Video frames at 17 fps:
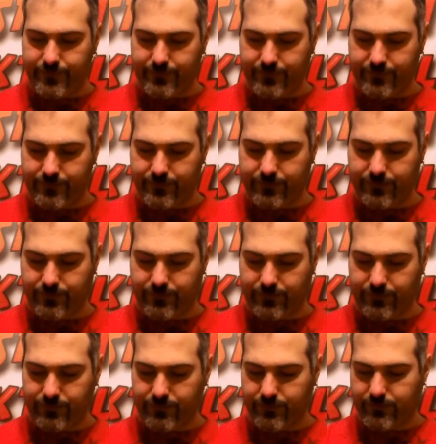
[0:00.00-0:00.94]

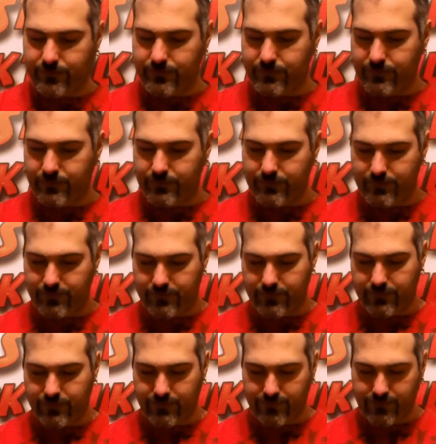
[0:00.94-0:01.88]

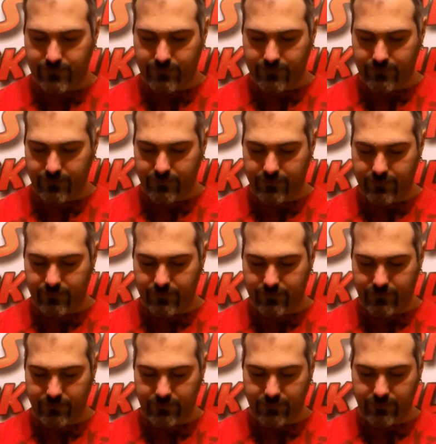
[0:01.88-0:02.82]

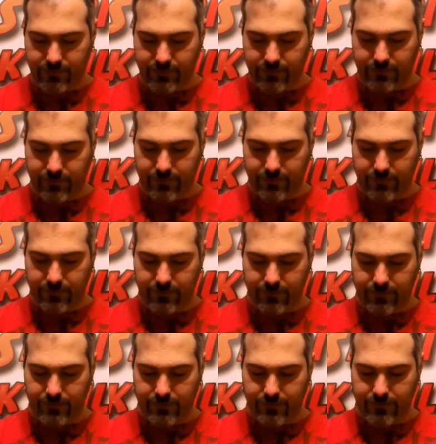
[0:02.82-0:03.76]

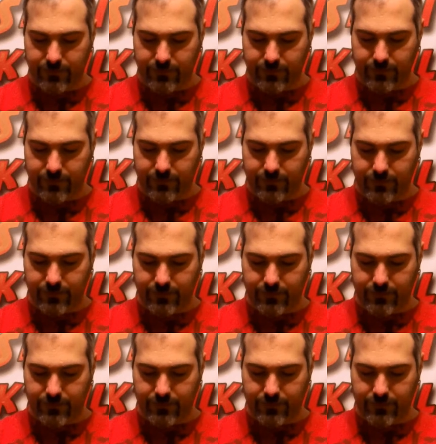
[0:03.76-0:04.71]

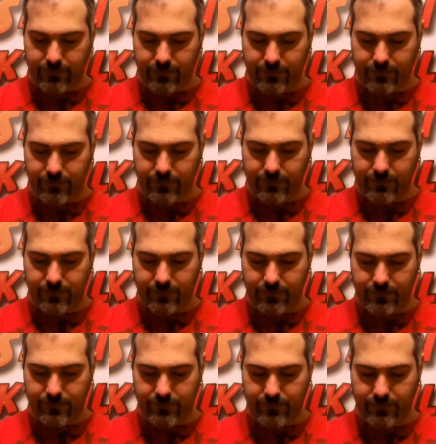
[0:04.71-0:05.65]

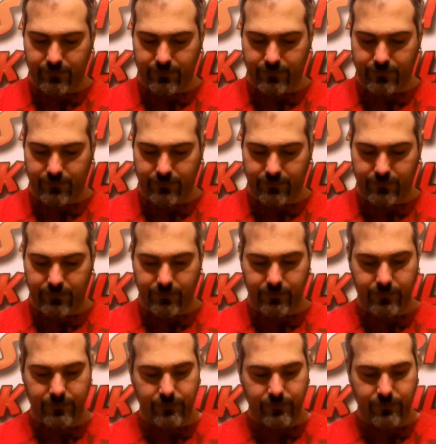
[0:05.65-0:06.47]
Nothing is said.